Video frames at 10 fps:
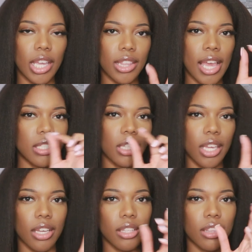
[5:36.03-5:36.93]
Like that's
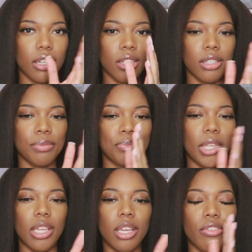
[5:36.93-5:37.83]
like
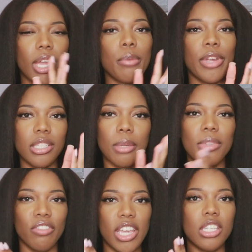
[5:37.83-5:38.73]
it breaks
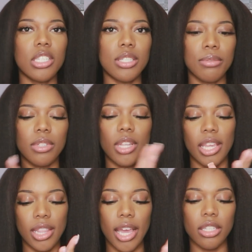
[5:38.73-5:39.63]
up the ranges
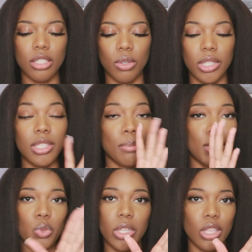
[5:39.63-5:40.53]
like that, so it's
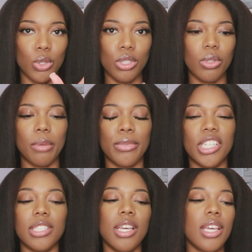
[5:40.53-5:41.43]
in between those two
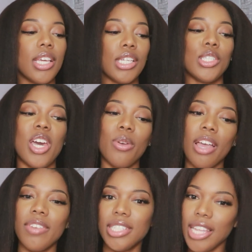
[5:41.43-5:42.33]
numbers. So I don't
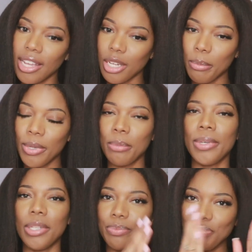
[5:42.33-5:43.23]
have an exact number,
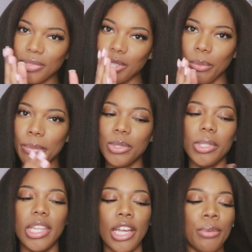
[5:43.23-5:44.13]
but somewhere
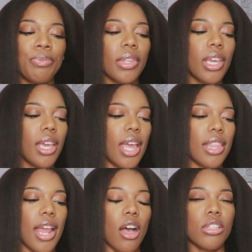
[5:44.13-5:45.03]
between there.
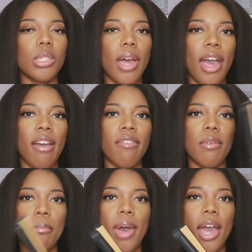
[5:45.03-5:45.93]
And then I also
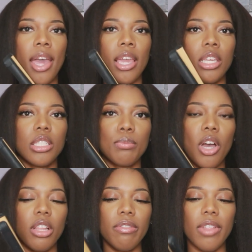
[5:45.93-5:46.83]
have my
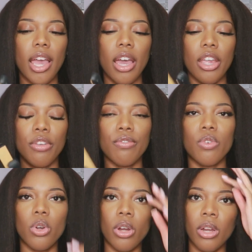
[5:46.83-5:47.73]
smaller flat iron
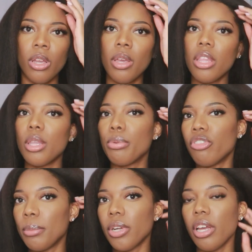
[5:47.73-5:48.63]
for the
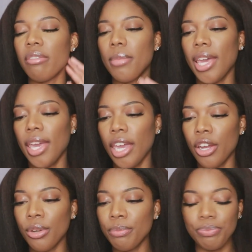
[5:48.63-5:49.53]
perimeter of my
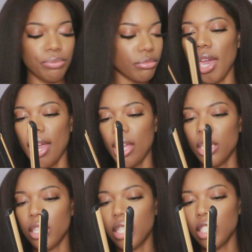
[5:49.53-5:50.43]
hair,
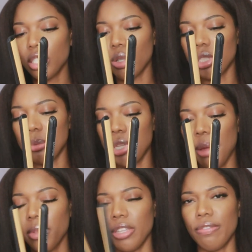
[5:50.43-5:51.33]
and this goes up to
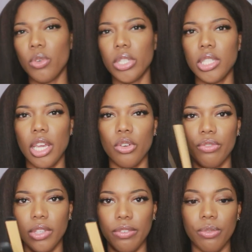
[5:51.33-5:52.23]
I believe 410
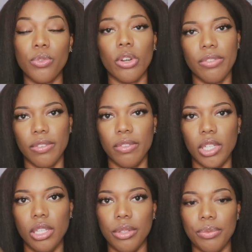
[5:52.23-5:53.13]
or
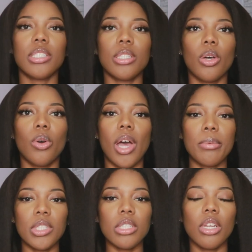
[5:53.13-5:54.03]
450. So
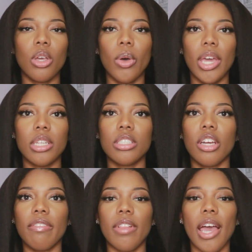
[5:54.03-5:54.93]
I'm just gonna go ahead and
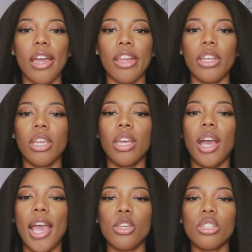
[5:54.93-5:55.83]
start flat
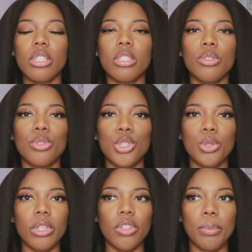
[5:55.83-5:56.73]
ironing. I usually do
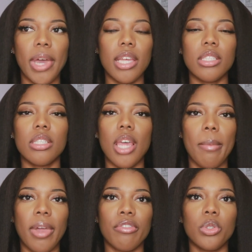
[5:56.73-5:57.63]
2 or 3 passes
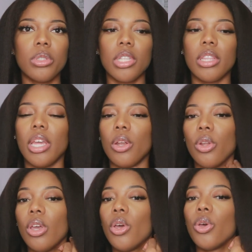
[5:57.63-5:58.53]
at my roots and
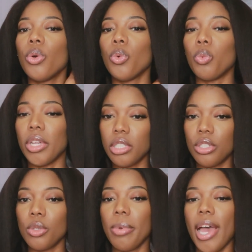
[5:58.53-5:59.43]
then 1
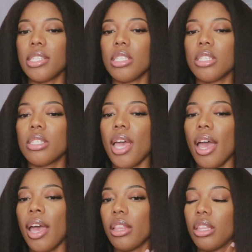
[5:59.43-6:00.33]
to 2 passes
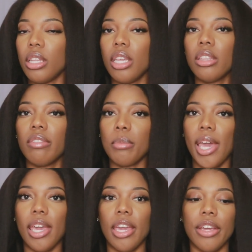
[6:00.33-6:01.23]
at the length of
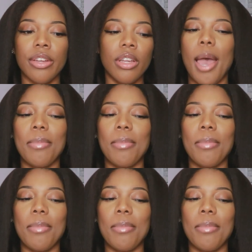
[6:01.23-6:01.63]
my hair.